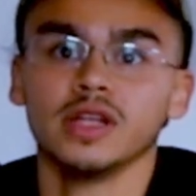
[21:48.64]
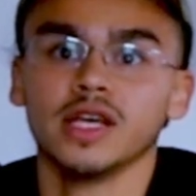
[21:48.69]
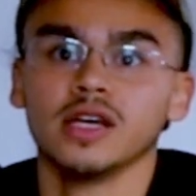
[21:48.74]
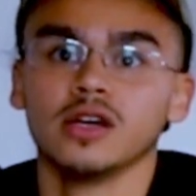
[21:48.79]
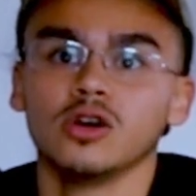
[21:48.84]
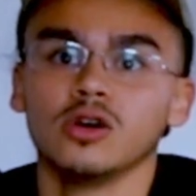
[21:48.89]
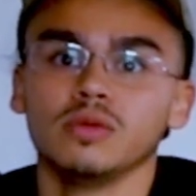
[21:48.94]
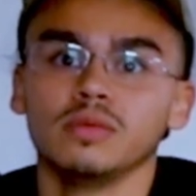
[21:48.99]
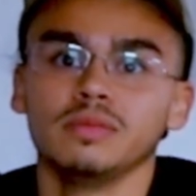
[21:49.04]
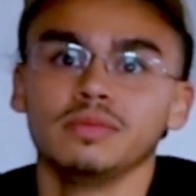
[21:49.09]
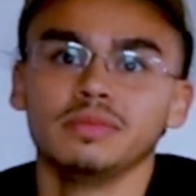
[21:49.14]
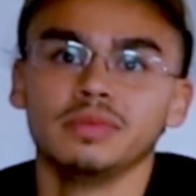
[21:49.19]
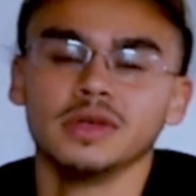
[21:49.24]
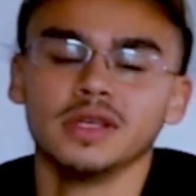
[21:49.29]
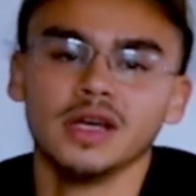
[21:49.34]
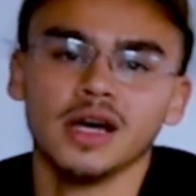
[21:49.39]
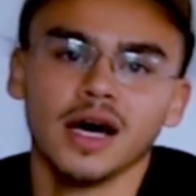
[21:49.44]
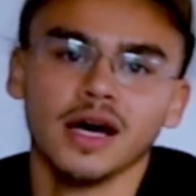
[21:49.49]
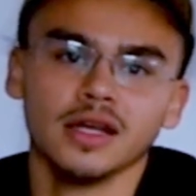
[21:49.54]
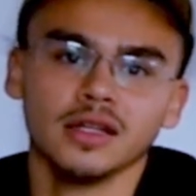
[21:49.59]
they go
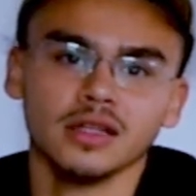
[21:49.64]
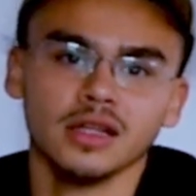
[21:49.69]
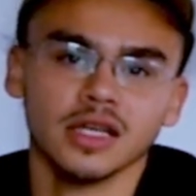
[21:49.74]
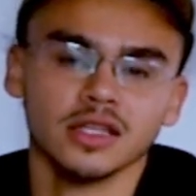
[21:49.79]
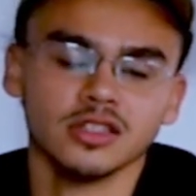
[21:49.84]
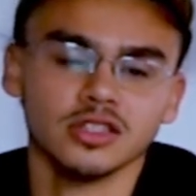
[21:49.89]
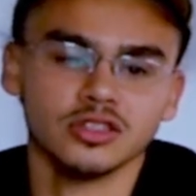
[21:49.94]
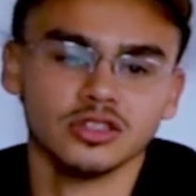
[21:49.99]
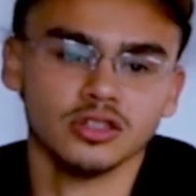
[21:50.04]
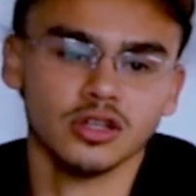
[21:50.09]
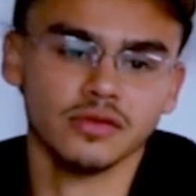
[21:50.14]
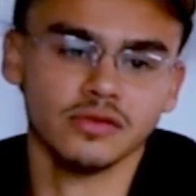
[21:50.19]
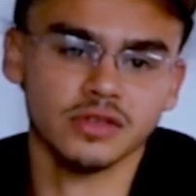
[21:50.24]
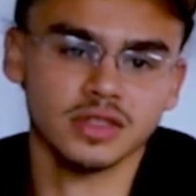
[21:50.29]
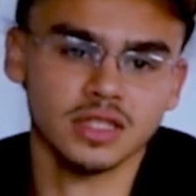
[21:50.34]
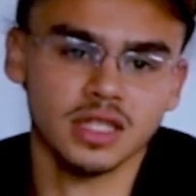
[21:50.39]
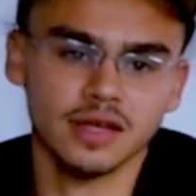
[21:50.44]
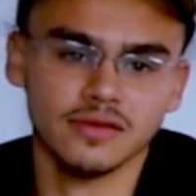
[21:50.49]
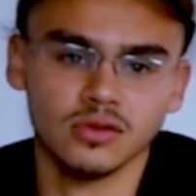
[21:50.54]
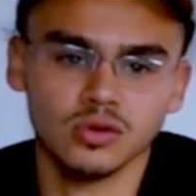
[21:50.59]
beyond like the
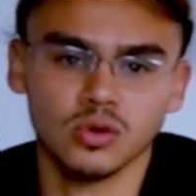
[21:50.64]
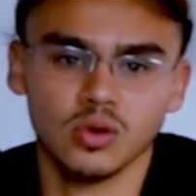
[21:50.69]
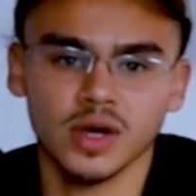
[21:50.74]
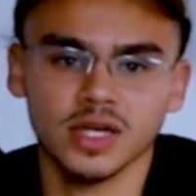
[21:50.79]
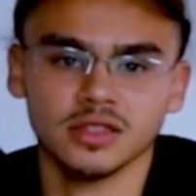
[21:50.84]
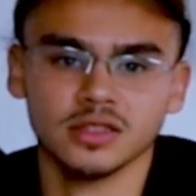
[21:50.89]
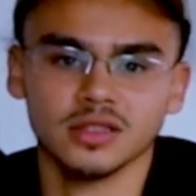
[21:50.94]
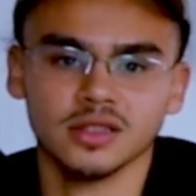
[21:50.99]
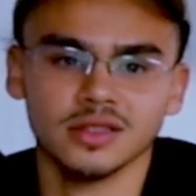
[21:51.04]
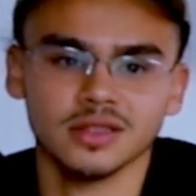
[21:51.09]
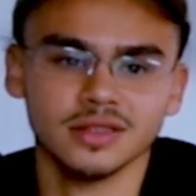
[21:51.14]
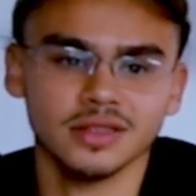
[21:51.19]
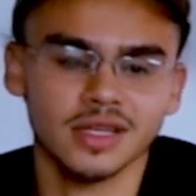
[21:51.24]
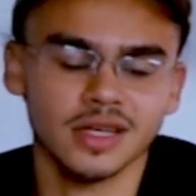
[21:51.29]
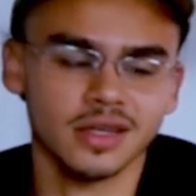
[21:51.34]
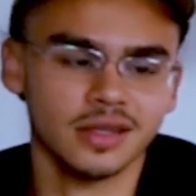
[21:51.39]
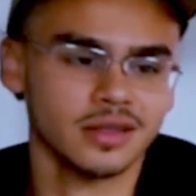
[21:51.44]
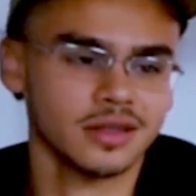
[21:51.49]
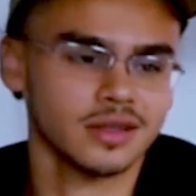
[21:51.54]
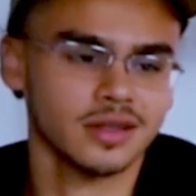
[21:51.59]
surface level questions
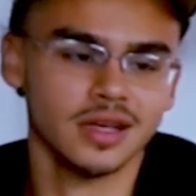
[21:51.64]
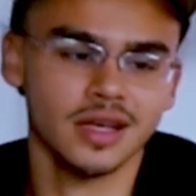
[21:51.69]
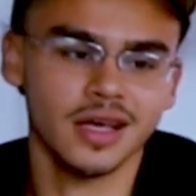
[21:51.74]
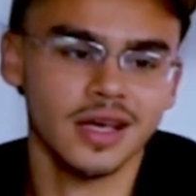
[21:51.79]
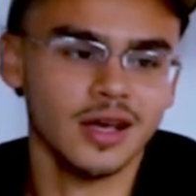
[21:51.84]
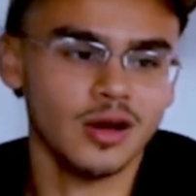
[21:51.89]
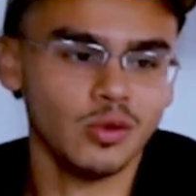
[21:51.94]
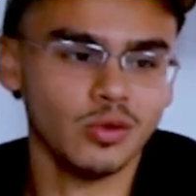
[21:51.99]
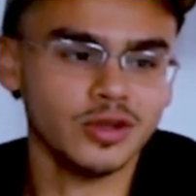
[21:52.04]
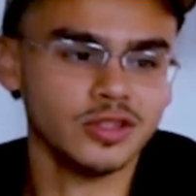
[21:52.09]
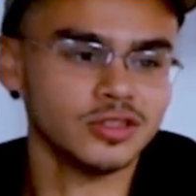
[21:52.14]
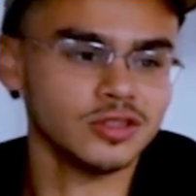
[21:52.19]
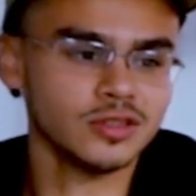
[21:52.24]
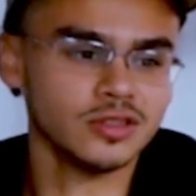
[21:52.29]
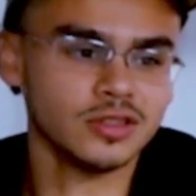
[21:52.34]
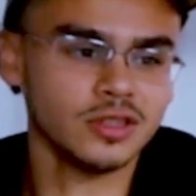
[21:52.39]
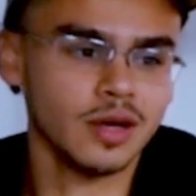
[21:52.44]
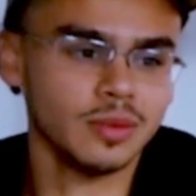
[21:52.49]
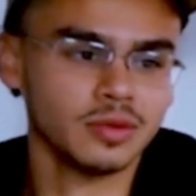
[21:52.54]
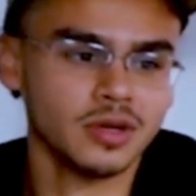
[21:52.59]
like when's
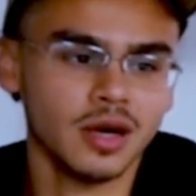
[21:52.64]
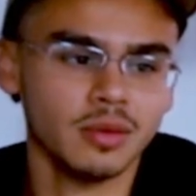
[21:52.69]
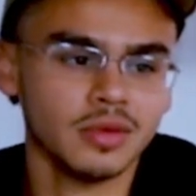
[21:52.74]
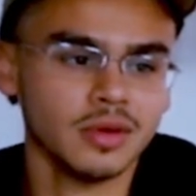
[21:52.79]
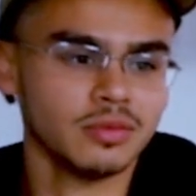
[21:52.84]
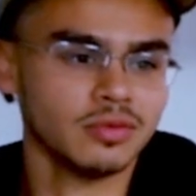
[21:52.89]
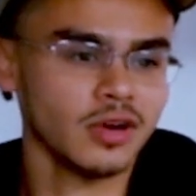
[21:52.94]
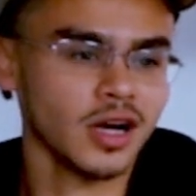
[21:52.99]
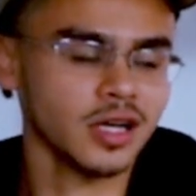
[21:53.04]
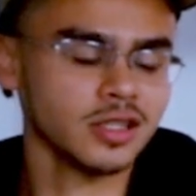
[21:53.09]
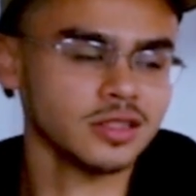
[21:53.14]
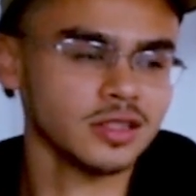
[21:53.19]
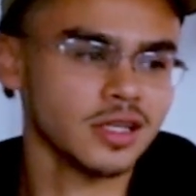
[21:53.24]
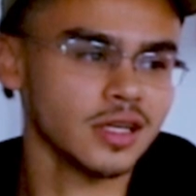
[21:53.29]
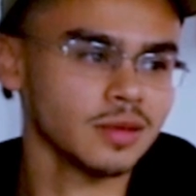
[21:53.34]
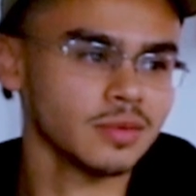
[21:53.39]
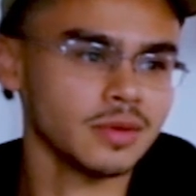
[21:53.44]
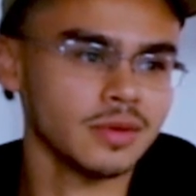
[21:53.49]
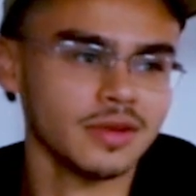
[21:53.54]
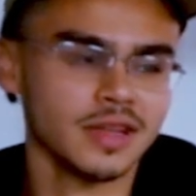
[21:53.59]
your upcoming
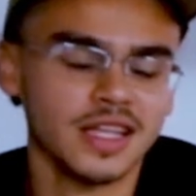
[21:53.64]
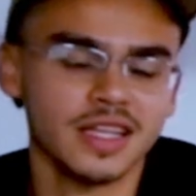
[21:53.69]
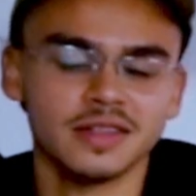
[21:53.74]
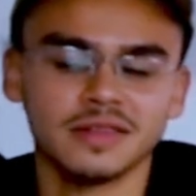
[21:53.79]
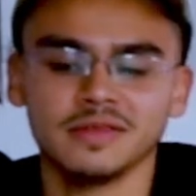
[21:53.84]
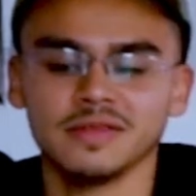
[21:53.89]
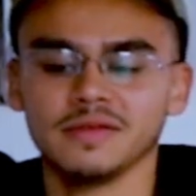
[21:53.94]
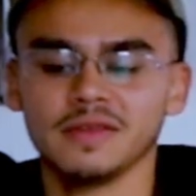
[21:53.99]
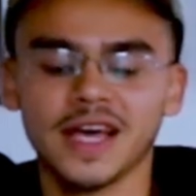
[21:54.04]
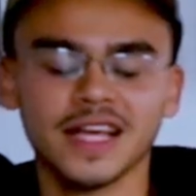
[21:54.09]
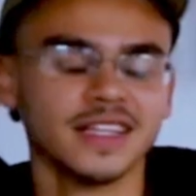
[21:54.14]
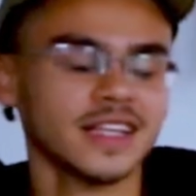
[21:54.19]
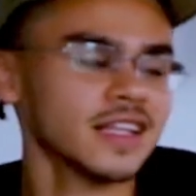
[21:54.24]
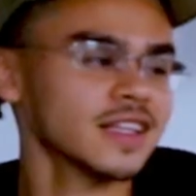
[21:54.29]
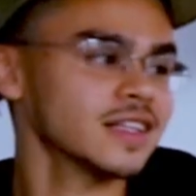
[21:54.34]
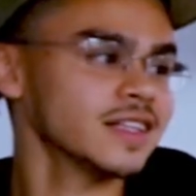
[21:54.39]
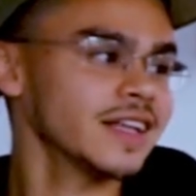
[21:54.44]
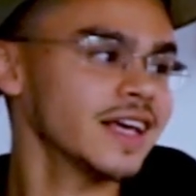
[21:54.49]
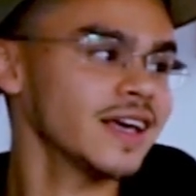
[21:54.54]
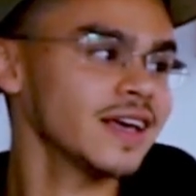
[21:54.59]
project, or like at the
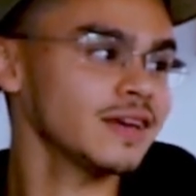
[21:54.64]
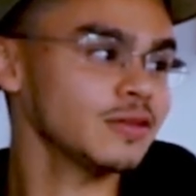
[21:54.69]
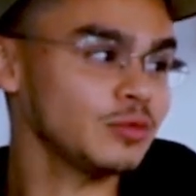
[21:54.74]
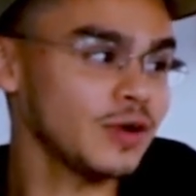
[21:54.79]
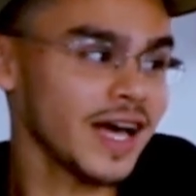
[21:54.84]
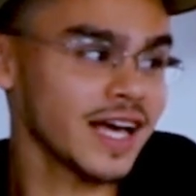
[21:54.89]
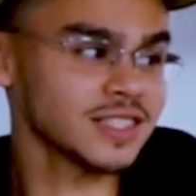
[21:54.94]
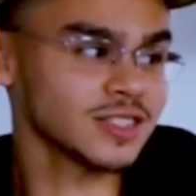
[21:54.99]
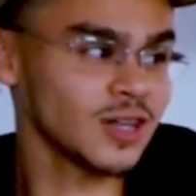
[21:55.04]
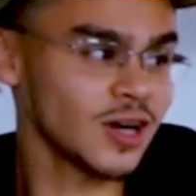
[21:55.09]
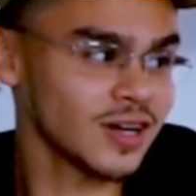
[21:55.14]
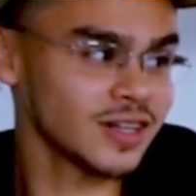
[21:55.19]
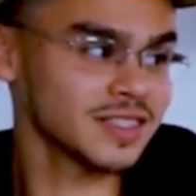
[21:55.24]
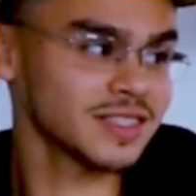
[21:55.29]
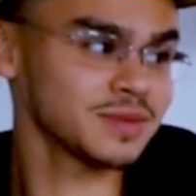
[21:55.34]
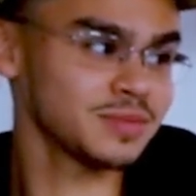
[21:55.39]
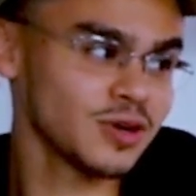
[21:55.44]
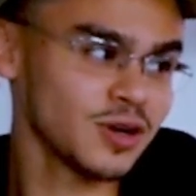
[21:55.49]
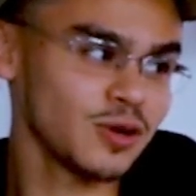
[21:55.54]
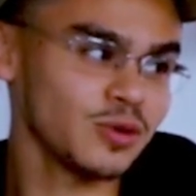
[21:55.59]
end of the day, as
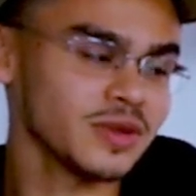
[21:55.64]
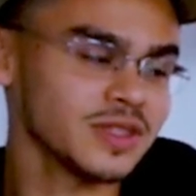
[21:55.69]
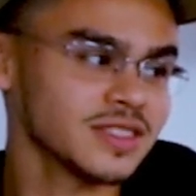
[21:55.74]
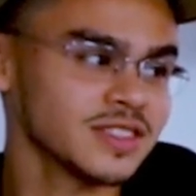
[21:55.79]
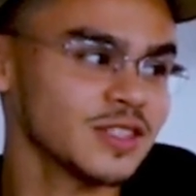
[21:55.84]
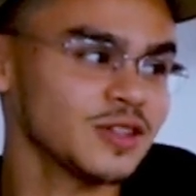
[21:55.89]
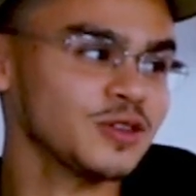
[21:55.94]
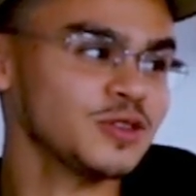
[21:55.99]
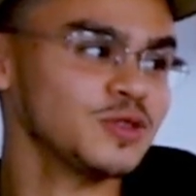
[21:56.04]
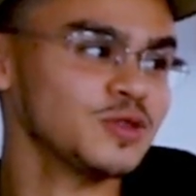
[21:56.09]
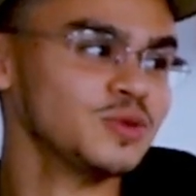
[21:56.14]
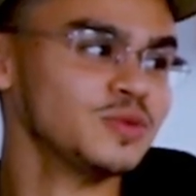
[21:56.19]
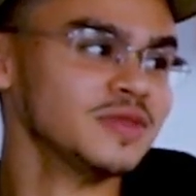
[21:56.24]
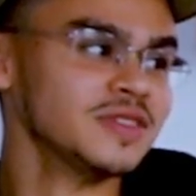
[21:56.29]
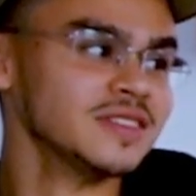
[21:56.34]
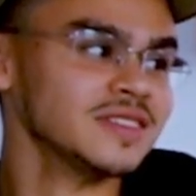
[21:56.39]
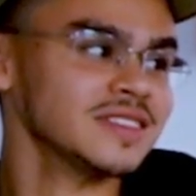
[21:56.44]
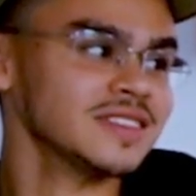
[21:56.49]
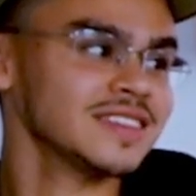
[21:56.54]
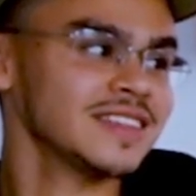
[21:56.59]
artists, bro, we're still
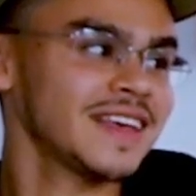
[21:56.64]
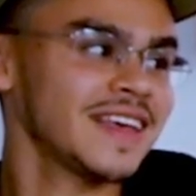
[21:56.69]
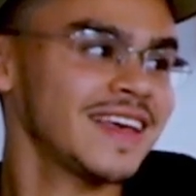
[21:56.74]
humans.